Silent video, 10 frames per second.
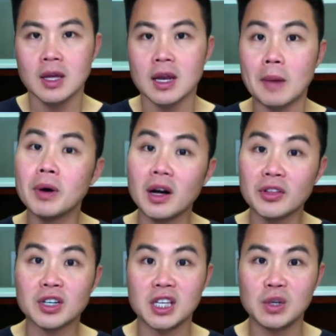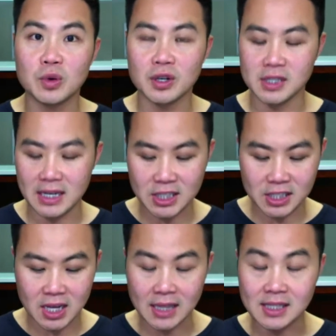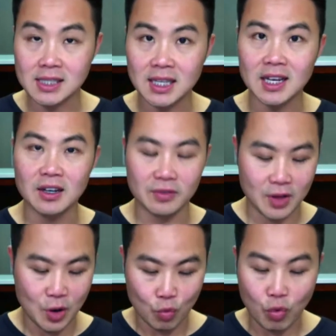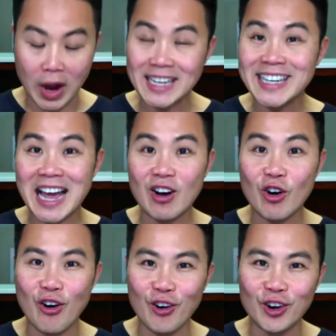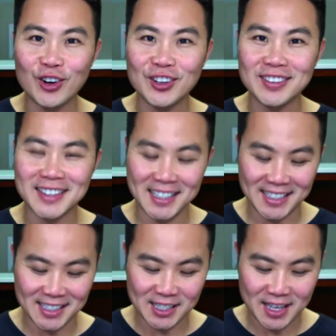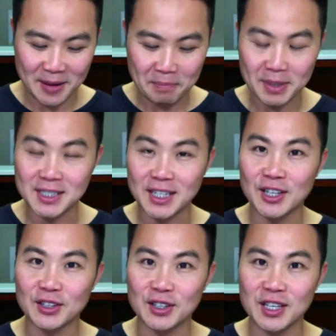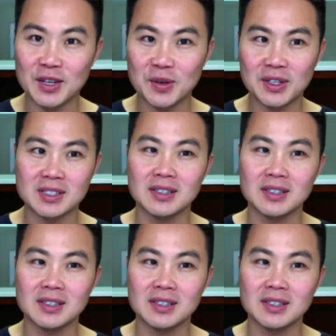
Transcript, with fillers: and I'll put other keywords, and I just got sick of writing out all these particular keywords.